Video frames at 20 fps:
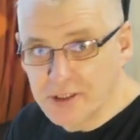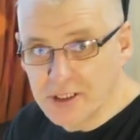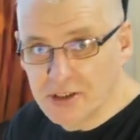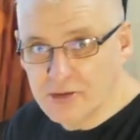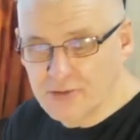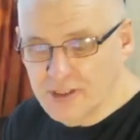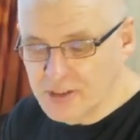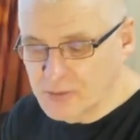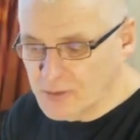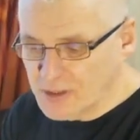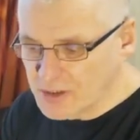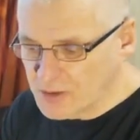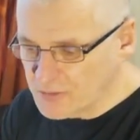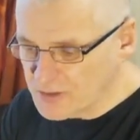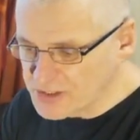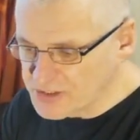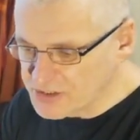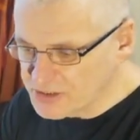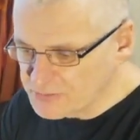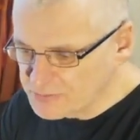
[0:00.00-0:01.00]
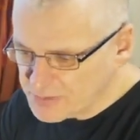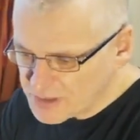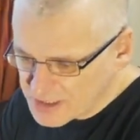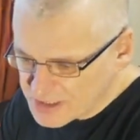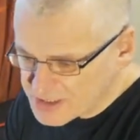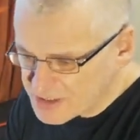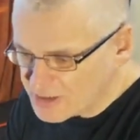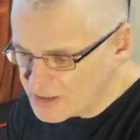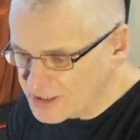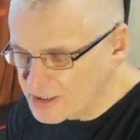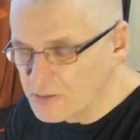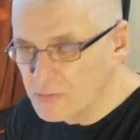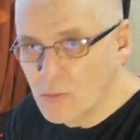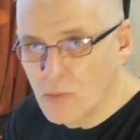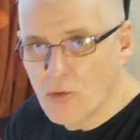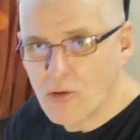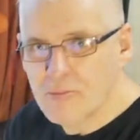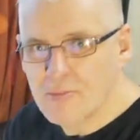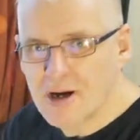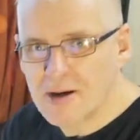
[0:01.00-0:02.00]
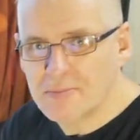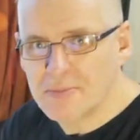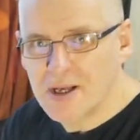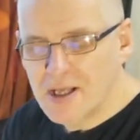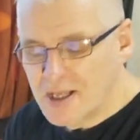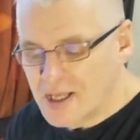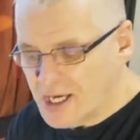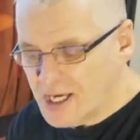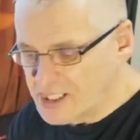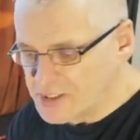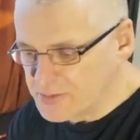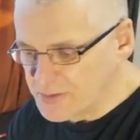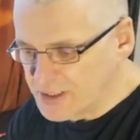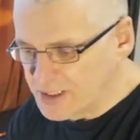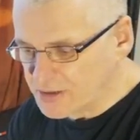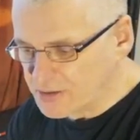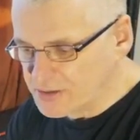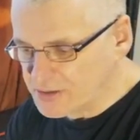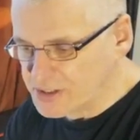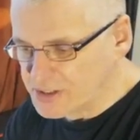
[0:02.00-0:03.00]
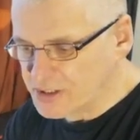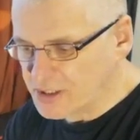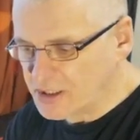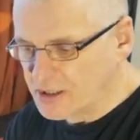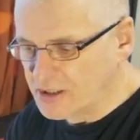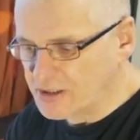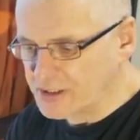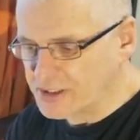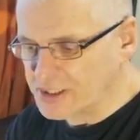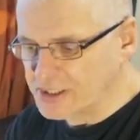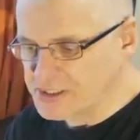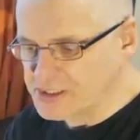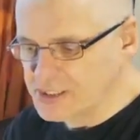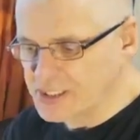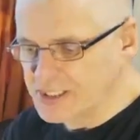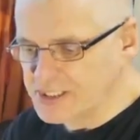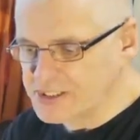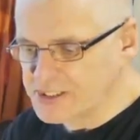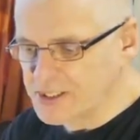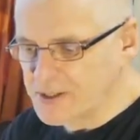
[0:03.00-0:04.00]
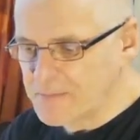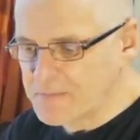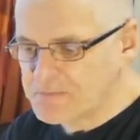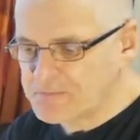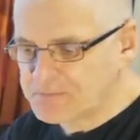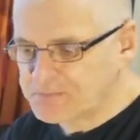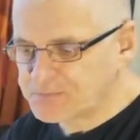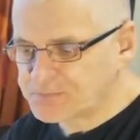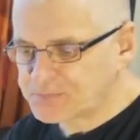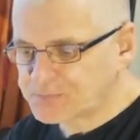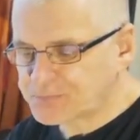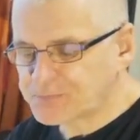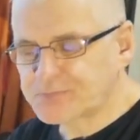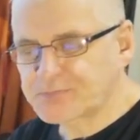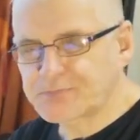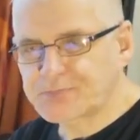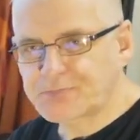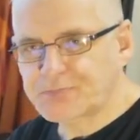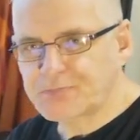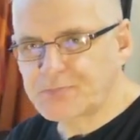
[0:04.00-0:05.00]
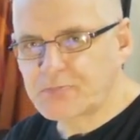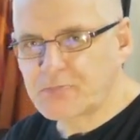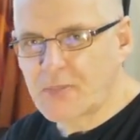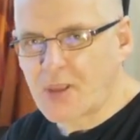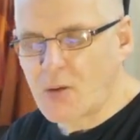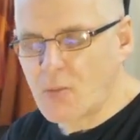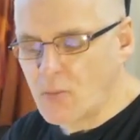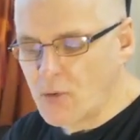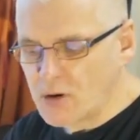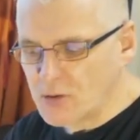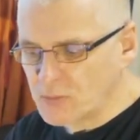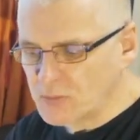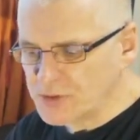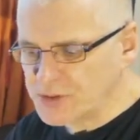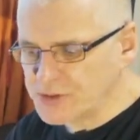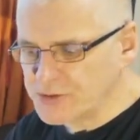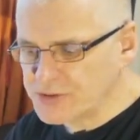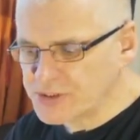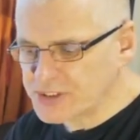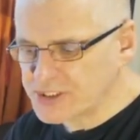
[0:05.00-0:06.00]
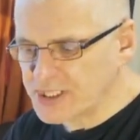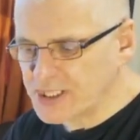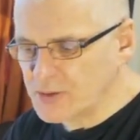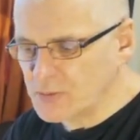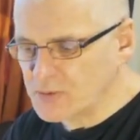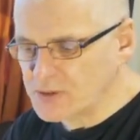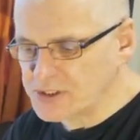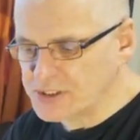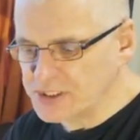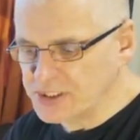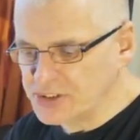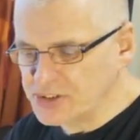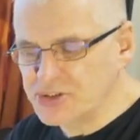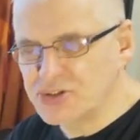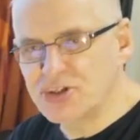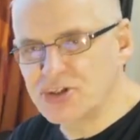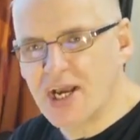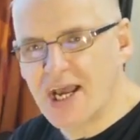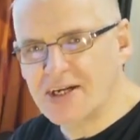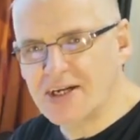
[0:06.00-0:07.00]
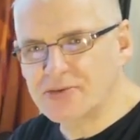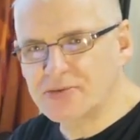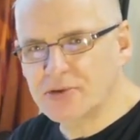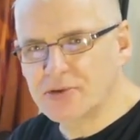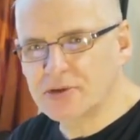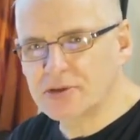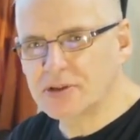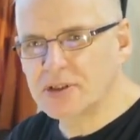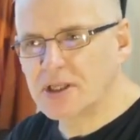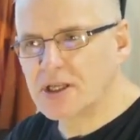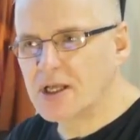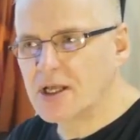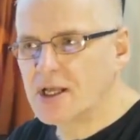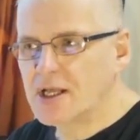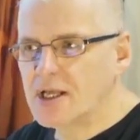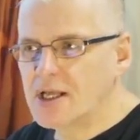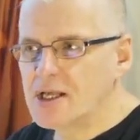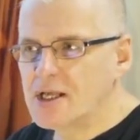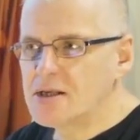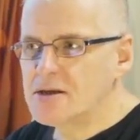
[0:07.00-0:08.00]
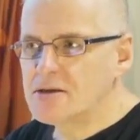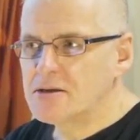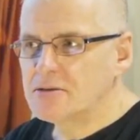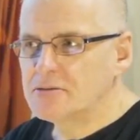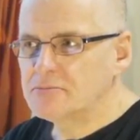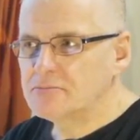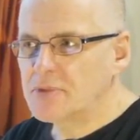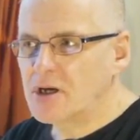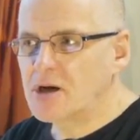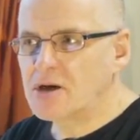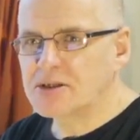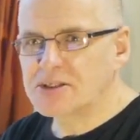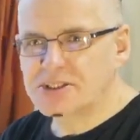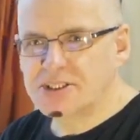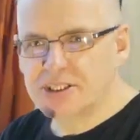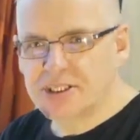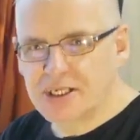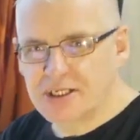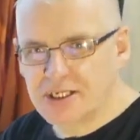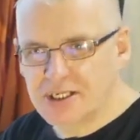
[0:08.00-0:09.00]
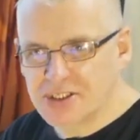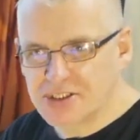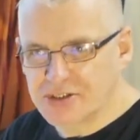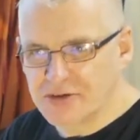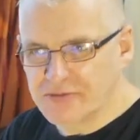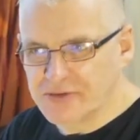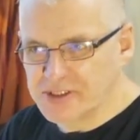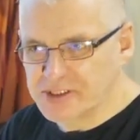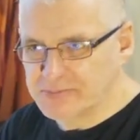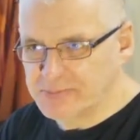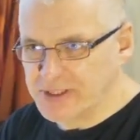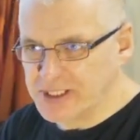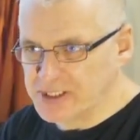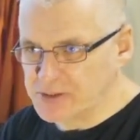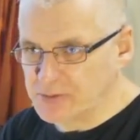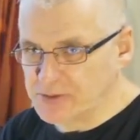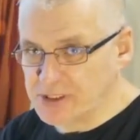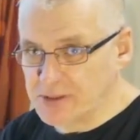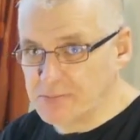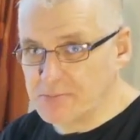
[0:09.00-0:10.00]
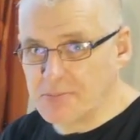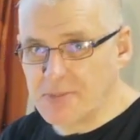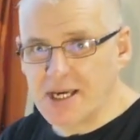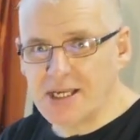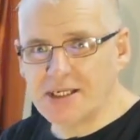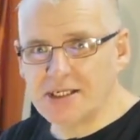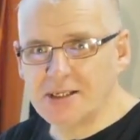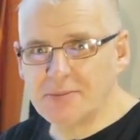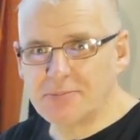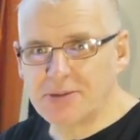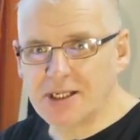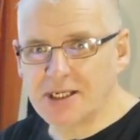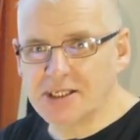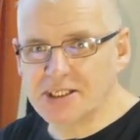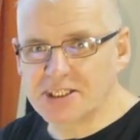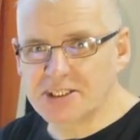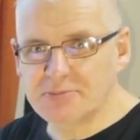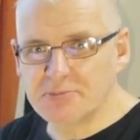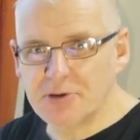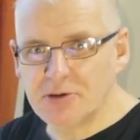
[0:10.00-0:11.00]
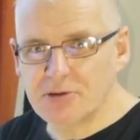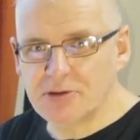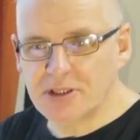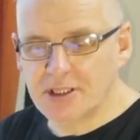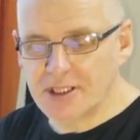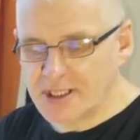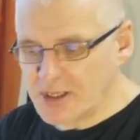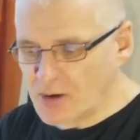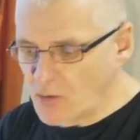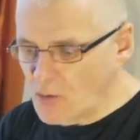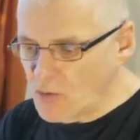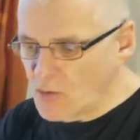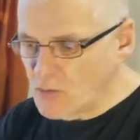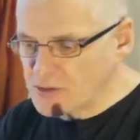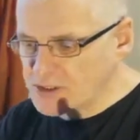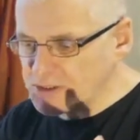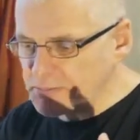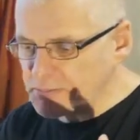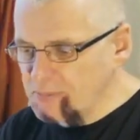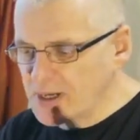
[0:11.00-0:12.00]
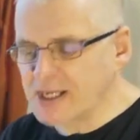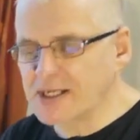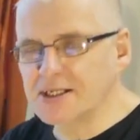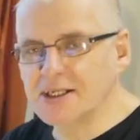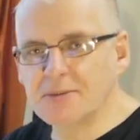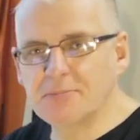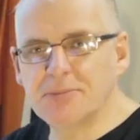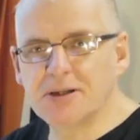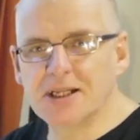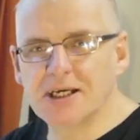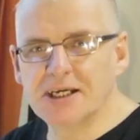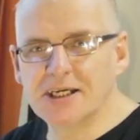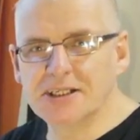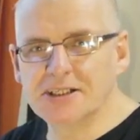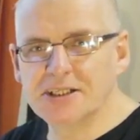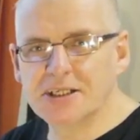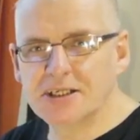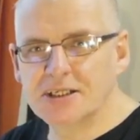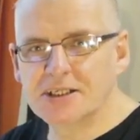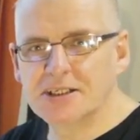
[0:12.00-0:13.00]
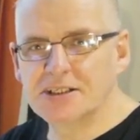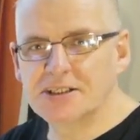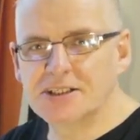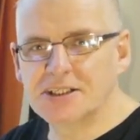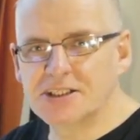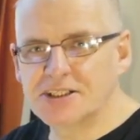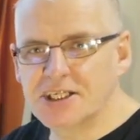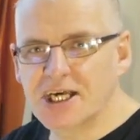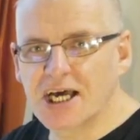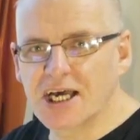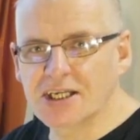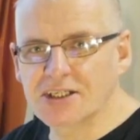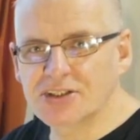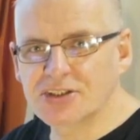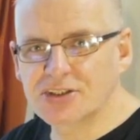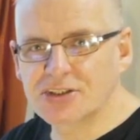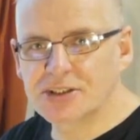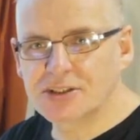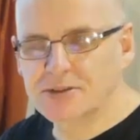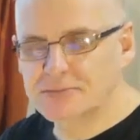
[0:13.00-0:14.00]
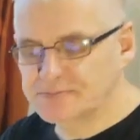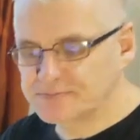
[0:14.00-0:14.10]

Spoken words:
be a grade 1 question, but it's a little warm-up as we get on to the harder things later. What would you say was the general articulation of this piece? Was it mainly played smoothly or was it mainly played detached?